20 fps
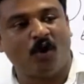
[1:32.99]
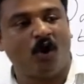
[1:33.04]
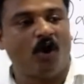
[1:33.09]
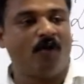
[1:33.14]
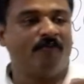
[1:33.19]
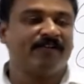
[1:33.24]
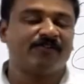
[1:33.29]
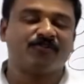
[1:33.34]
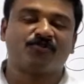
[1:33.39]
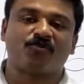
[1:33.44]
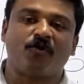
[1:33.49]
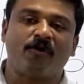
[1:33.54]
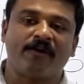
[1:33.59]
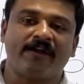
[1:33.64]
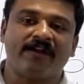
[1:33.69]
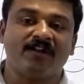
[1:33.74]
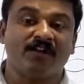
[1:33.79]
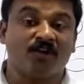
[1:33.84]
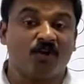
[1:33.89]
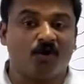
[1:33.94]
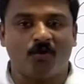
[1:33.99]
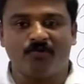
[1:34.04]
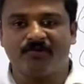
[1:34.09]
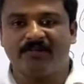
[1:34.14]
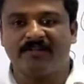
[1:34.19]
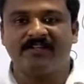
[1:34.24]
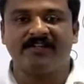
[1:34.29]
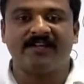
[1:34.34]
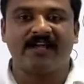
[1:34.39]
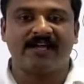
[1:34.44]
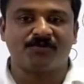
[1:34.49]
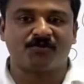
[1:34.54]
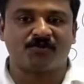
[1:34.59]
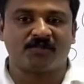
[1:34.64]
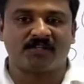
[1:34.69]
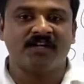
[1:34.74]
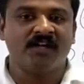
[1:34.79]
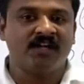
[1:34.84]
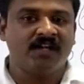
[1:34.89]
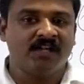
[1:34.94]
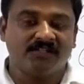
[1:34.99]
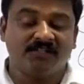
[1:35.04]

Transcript: overthrowing Lodi dynasty.